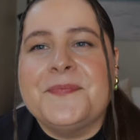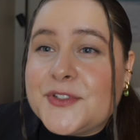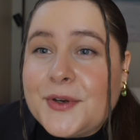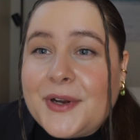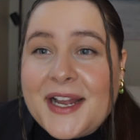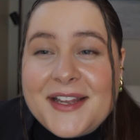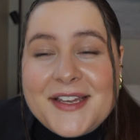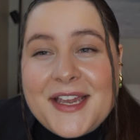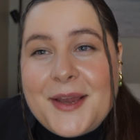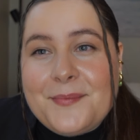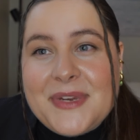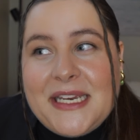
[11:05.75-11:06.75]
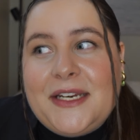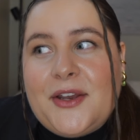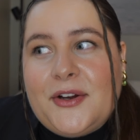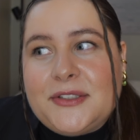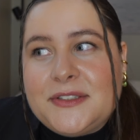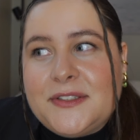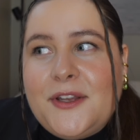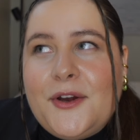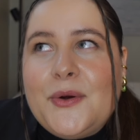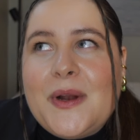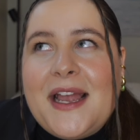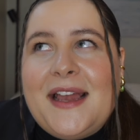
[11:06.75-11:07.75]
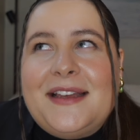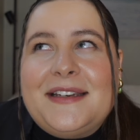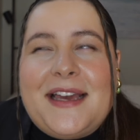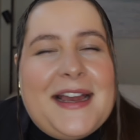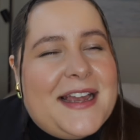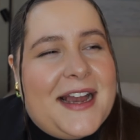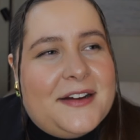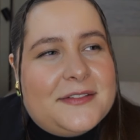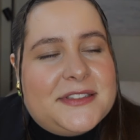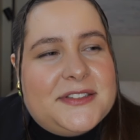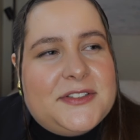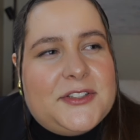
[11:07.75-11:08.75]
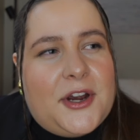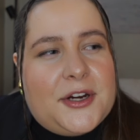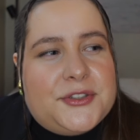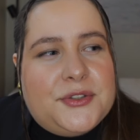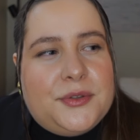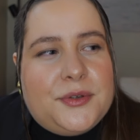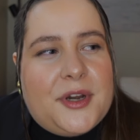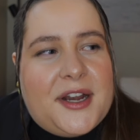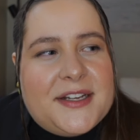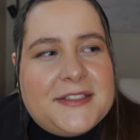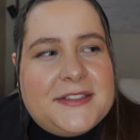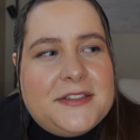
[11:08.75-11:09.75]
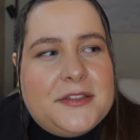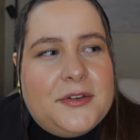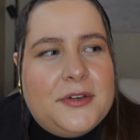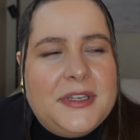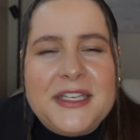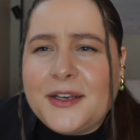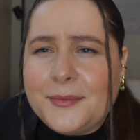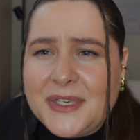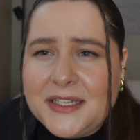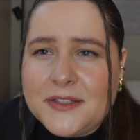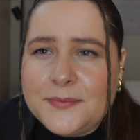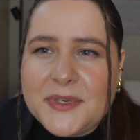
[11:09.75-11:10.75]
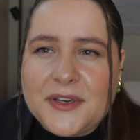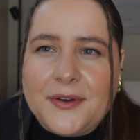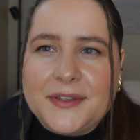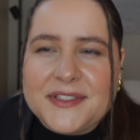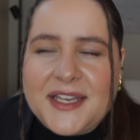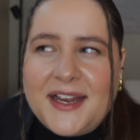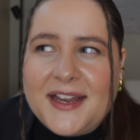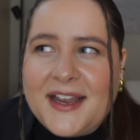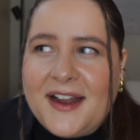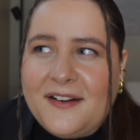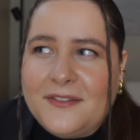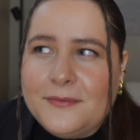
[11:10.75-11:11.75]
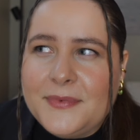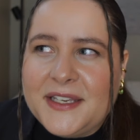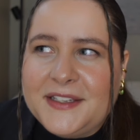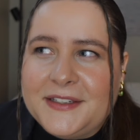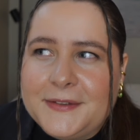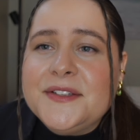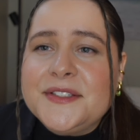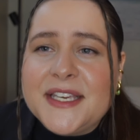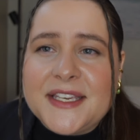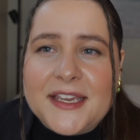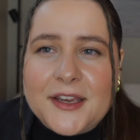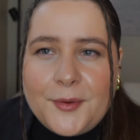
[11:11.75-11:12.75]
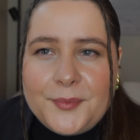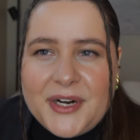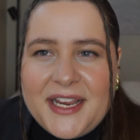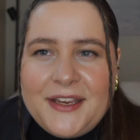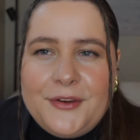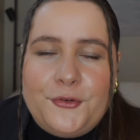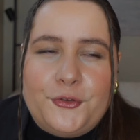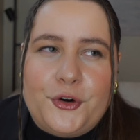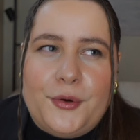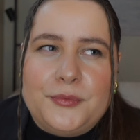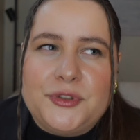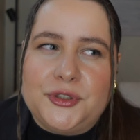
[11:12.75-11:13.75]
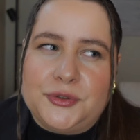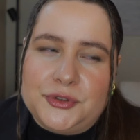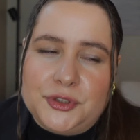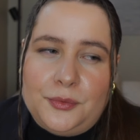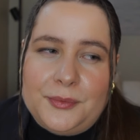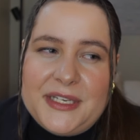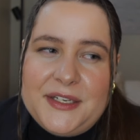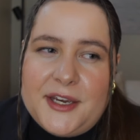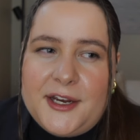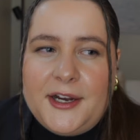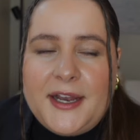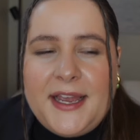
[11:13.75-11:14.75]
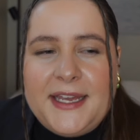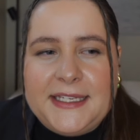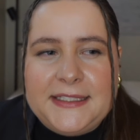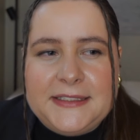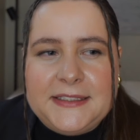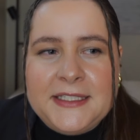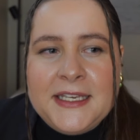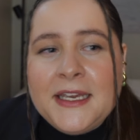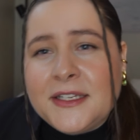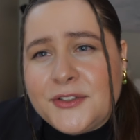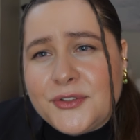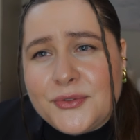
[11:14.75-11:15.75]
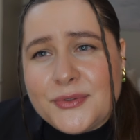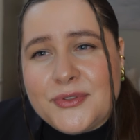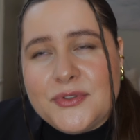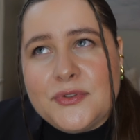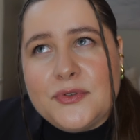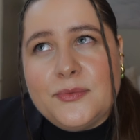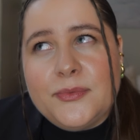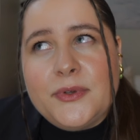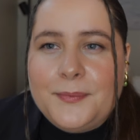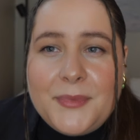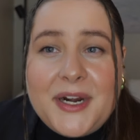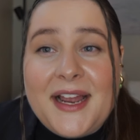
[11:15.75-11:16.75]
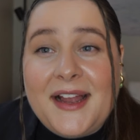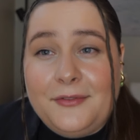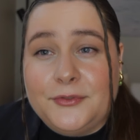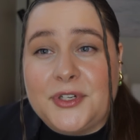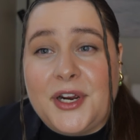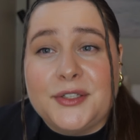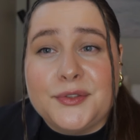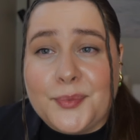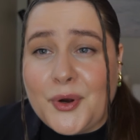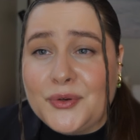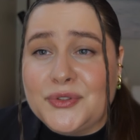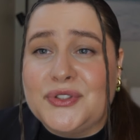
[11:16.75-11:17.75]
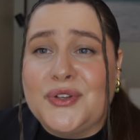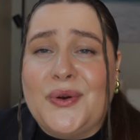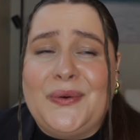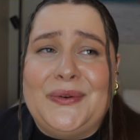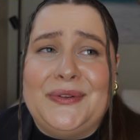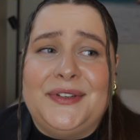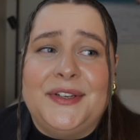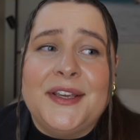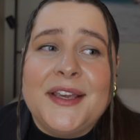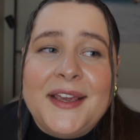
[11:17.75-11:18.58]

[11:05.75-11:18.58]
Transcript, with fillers: So I am in Oslo, and I haven't talked to you guys in a bit because I have been taking a break from social media and YouTube, but I have tried to post on